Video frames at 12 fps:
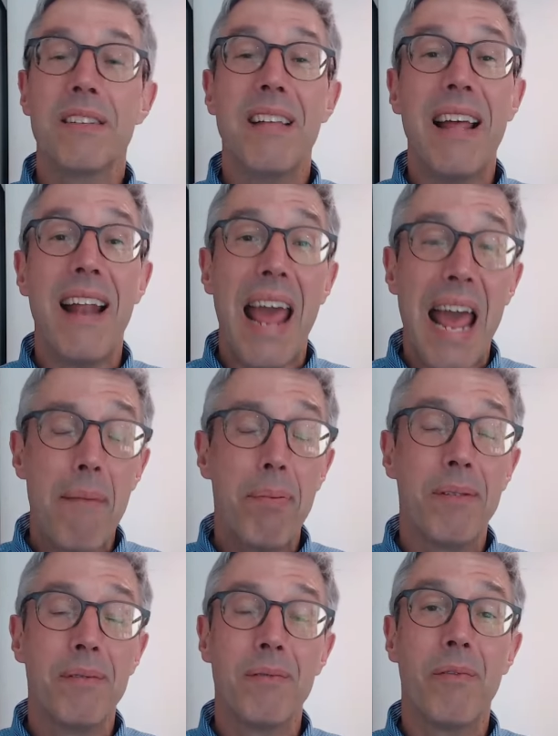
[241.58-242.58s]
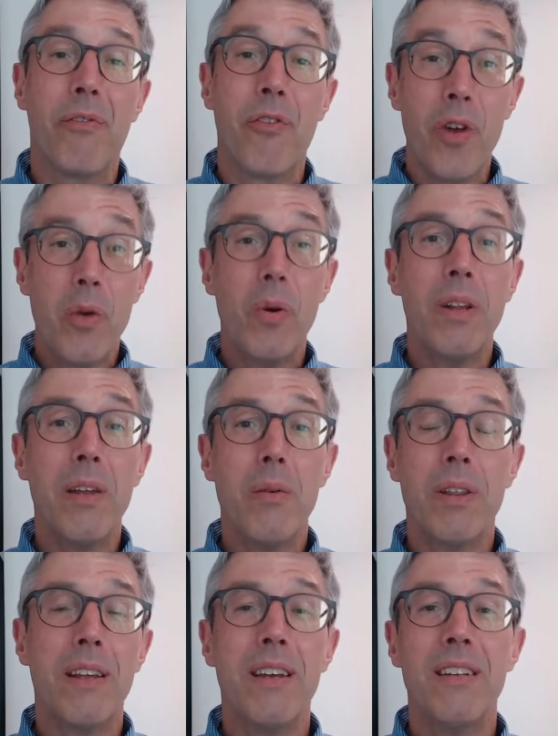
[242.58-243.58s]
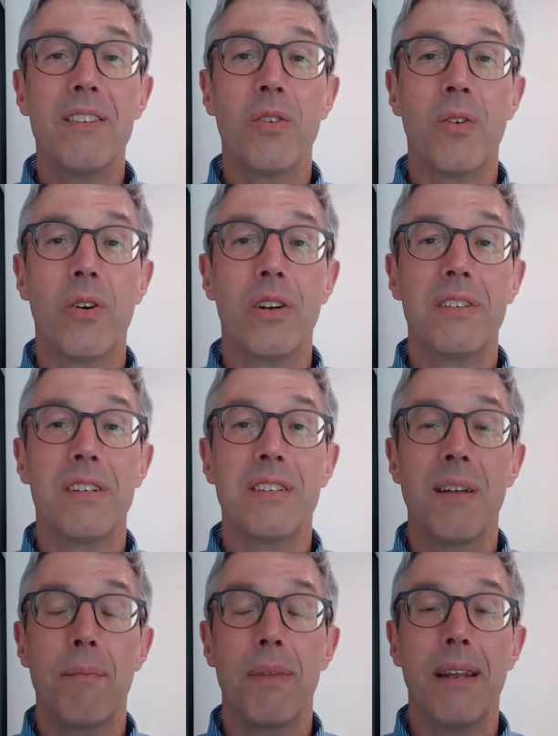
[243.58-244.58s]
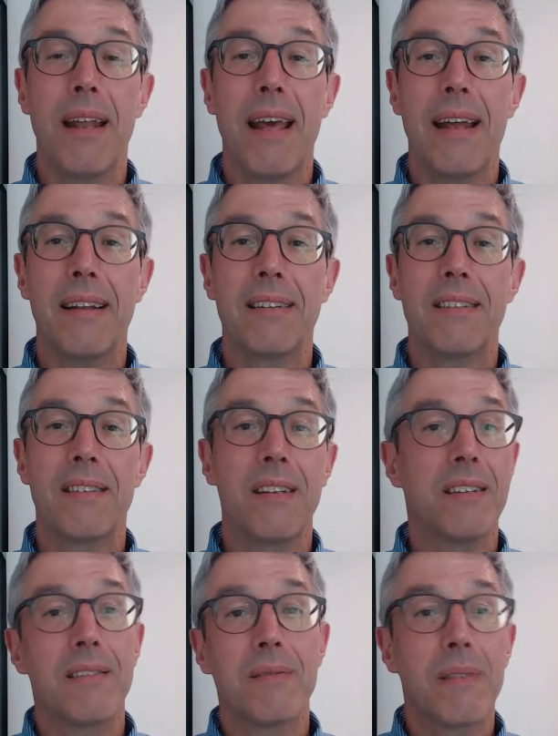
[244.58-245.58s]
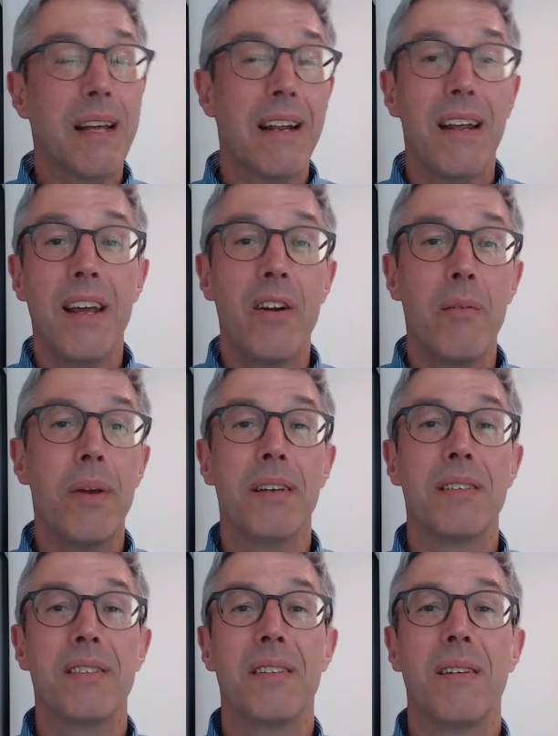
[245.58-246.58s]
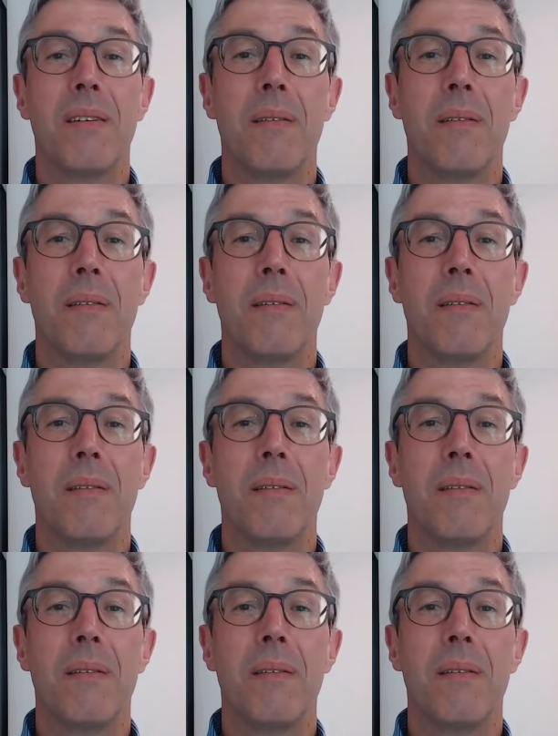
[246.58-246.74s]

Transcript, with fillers: that happen frequently with kids, or is it something that it's kind of hit or miss?